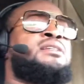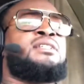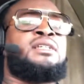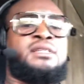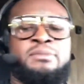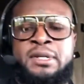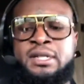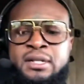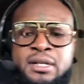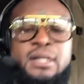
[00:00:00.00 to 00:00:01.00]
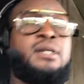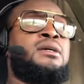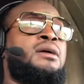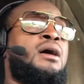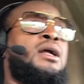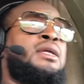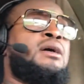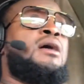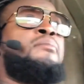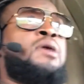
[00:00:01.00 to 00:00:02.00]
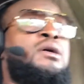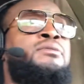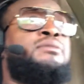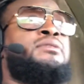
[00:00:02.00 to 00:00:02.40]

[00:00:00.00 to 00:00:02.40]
seats, but all in all, bro, I'm